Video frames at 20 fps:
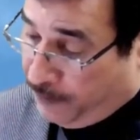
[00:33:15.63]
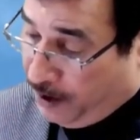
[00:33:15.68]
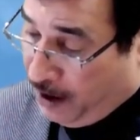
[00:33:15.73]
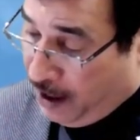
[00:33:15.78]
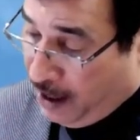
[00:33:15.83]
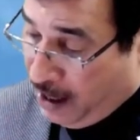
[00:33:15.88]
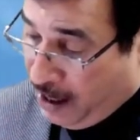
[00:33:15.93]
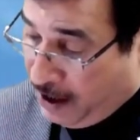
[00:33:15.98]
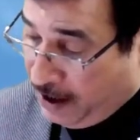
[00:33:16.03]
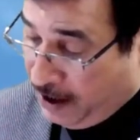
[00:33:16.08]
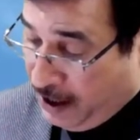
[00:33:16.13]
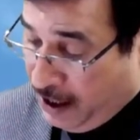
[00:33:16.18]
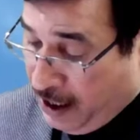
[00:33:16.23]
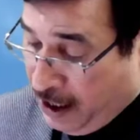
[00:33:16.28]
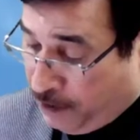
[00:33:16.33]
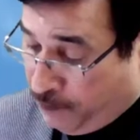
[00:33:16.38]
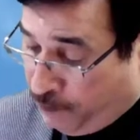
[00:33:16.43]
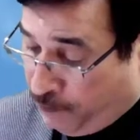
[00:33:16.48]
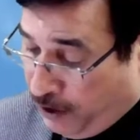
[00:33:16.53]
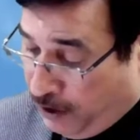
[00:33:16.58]
and
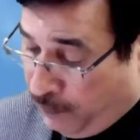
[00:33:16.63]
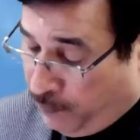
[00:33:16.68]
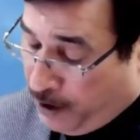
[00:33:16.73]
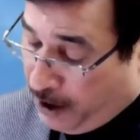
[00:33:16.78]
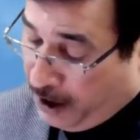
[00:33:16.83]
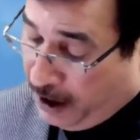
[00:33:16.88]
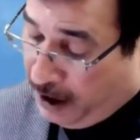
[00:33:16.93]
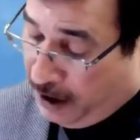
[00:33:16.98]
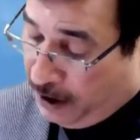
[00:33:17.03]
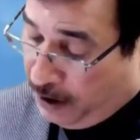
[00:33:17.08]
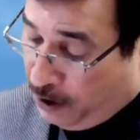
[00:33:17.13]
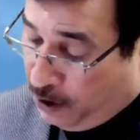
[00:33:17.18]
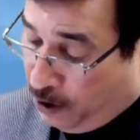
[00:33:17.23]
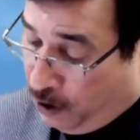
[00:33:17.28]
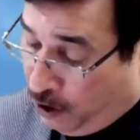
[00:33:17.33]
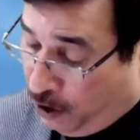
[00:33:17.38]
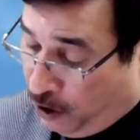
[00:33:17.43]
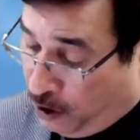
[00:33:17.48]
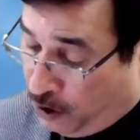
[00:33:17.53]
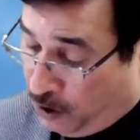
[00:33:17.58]
it will be
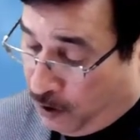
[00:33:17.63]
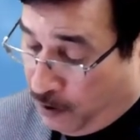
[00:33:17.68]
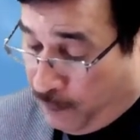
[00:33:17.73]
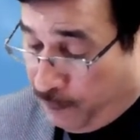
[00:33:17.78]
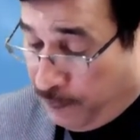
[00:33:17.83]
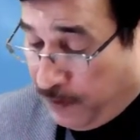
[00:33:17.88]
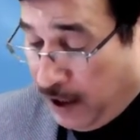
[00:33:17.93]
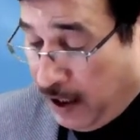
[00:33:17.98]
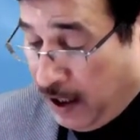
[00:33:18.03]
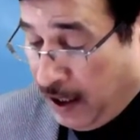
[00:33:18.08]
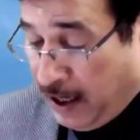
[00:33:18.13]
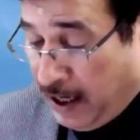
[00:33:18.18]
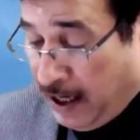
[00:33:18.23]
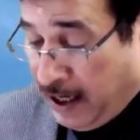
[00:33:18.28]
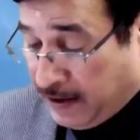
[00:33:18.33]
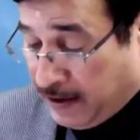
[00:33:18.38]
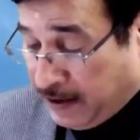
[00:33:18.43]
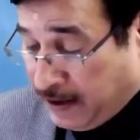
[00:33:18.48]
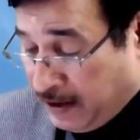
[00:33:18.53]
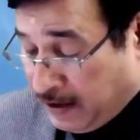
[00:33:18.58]
your
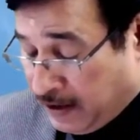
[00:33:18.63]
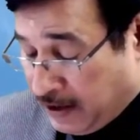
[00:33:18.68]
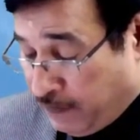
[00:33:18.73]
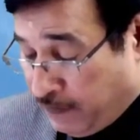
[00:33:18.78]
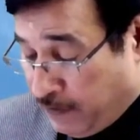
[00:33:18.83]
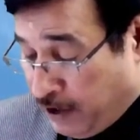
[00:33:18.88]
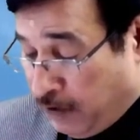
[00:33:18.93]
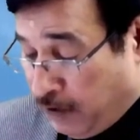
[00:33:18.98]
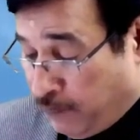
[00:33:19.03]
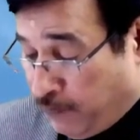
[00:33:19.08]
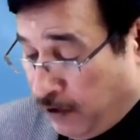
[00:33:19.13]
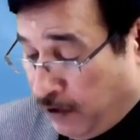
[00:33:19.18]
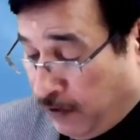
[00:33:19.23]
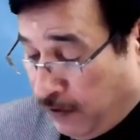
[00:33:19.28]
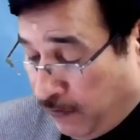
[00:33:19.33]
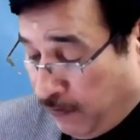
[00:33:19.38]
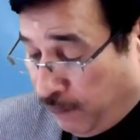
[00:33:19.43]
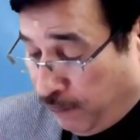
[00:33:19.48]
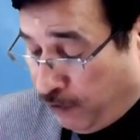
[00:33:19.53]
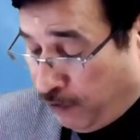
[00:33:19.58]
assets available
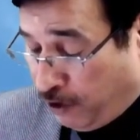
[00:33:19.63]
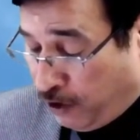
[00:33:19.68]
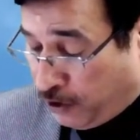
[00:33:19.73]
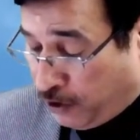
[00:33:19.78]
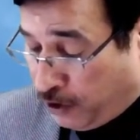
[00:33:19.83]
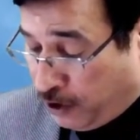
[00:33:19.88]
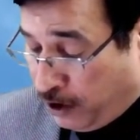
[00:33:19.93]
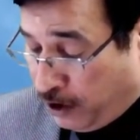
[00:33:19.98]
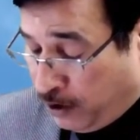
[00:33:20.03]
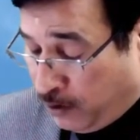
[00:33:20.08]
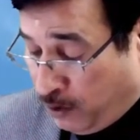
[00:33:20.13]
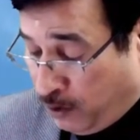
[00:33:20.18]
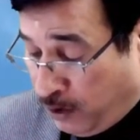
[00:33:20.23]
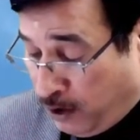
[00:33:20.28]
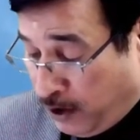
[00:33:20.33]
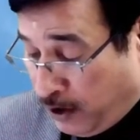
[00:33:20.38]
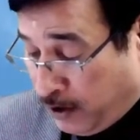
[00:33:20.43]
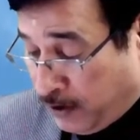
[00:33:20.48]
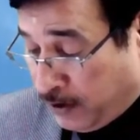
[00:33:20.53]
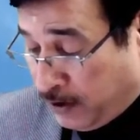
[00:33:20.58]
for
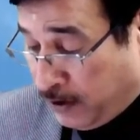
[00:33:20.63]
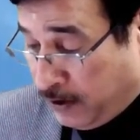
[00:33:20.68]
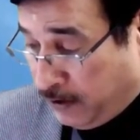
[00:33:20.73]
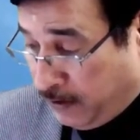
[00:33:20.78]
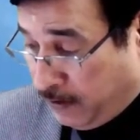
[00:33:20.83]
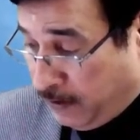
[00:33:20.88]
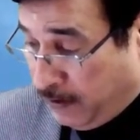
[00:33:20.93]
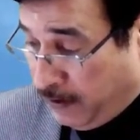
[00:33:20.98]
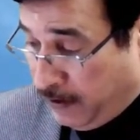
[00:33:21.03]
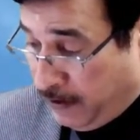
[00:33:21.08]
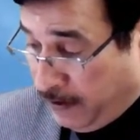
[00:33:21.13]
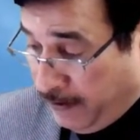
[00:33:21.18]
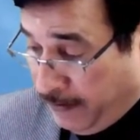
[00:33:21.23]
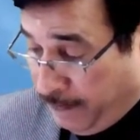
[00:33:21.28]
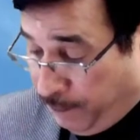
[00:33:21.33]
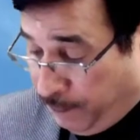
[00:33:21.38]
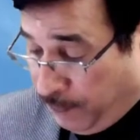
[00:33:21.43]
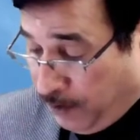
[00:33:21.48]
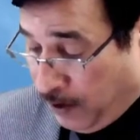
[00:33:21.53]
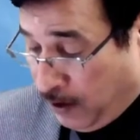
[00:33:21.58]
shareholders.
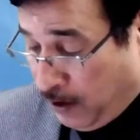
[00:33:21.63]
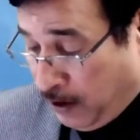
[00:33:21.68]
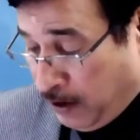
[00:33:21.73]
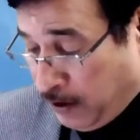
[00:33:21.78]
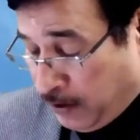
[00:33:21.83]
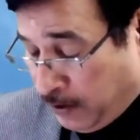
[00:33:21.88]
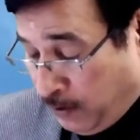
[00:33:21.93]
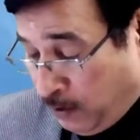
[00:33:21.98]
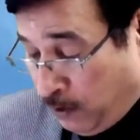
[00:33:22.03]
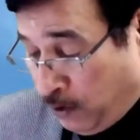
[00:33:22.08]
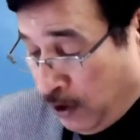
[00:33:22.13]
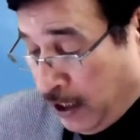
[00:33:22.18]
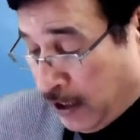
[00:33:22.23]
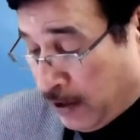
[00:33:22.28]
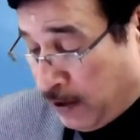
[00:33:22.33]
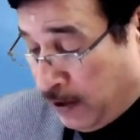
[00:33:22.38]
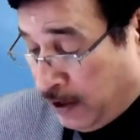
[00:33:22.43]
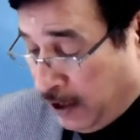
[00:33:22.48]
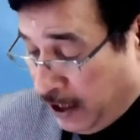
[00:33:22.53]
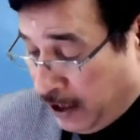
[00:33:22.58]
It is known as
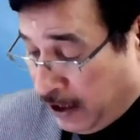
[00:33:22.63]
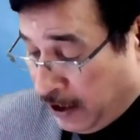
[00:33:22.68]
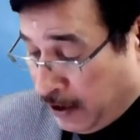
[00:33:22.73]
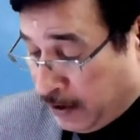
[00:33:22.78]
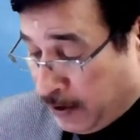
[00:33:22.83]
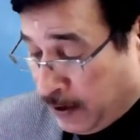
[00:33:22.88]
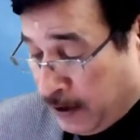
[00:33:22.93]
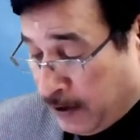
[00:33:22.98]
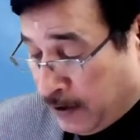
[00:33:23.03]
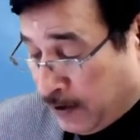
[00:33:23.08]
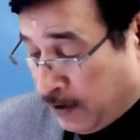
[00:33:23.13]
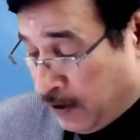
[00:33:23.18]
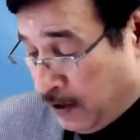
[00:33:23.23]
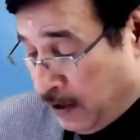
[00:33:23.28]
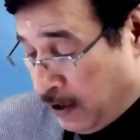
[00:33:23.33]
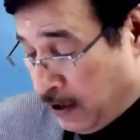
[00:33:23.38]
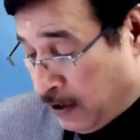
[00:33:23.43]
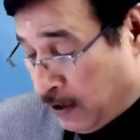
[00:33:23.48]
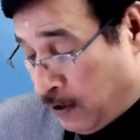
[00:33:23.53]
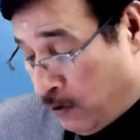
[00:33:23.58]
net assets.
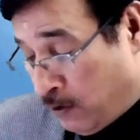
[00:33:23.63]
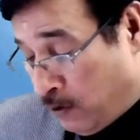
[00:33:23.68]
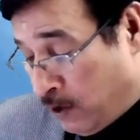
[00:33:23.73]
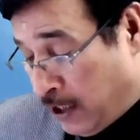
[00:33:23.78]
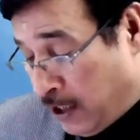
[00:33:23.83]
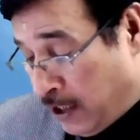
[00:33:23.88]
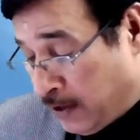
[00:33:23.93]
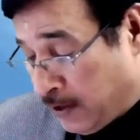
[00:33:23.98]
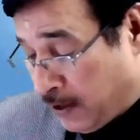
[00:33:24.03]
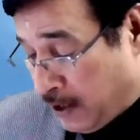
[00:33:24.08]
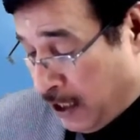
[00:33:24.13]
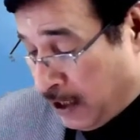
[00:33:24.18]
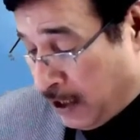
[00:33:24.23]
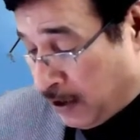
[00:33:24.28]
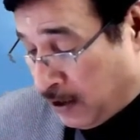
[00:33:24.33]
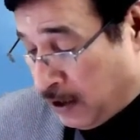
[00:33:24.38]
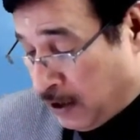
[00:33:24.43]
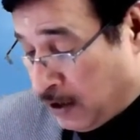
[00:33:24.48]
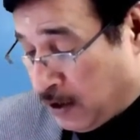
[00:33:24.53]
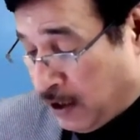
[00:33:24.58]
It is known as
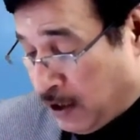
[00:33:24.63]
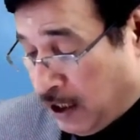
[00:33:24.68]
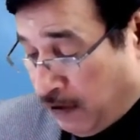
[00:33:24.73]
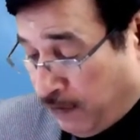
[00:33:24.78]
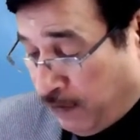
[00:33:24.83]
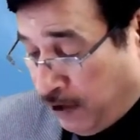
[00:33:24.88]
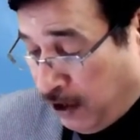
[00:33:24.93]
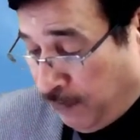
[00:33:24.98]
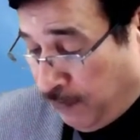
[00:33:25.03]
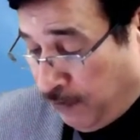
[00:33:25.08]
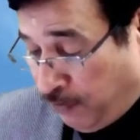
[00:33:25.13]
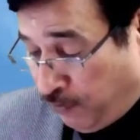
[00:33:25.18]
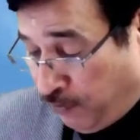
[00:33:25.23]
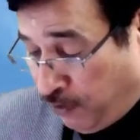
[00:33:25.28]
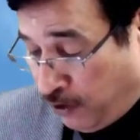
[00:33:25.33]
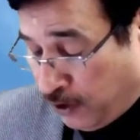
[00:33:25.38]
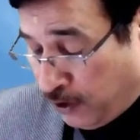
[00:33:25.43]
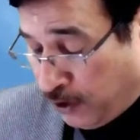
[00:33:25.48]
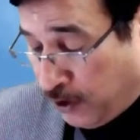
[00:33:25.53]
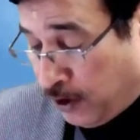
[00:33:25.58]
assets available
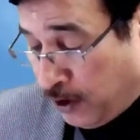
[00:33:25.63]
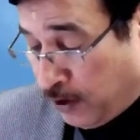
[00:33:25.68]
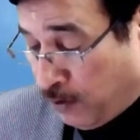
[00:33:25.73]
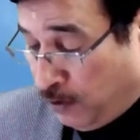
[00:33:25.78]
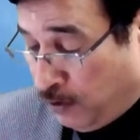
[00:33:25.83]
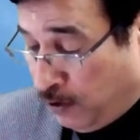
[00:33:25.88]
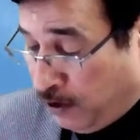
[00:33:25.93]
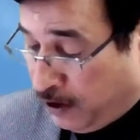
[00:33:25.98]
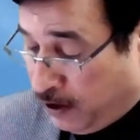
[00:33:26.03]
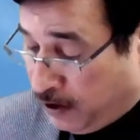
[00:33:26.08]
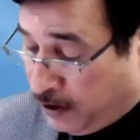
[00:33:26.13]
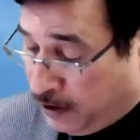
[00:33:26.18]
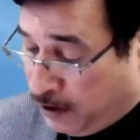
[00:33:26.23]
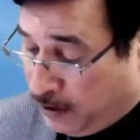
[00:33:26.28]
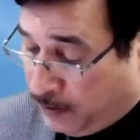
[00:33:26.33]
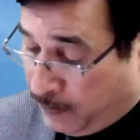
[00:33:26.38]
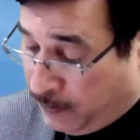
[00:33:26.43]
for shareholders.